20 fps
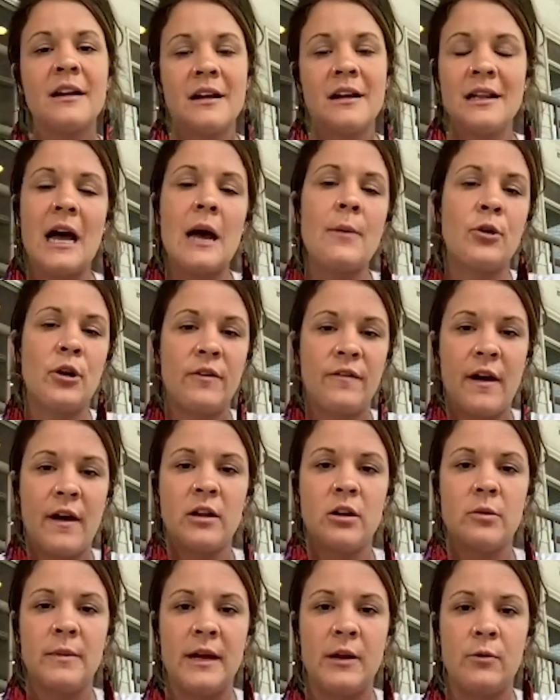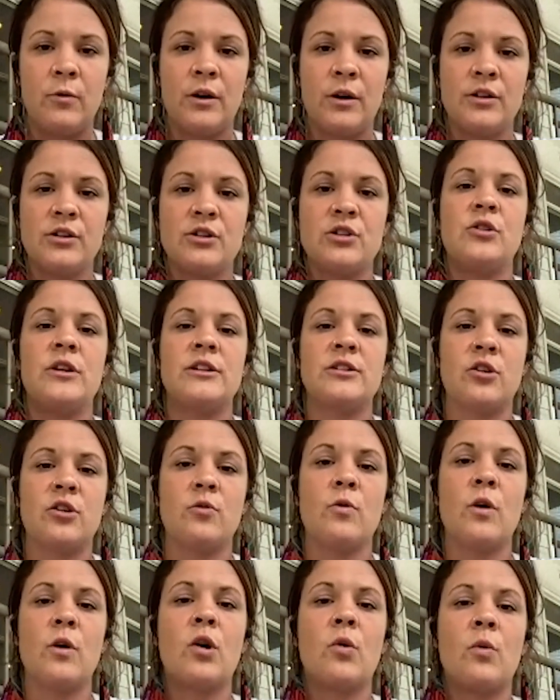collaborative element where the students
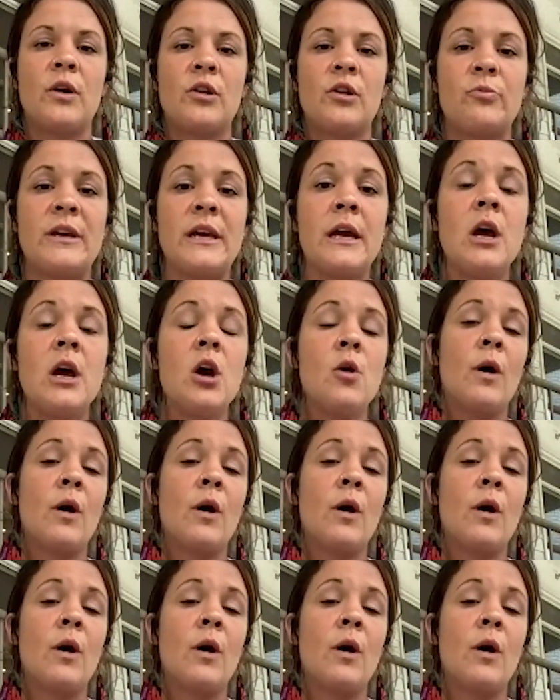could work with me,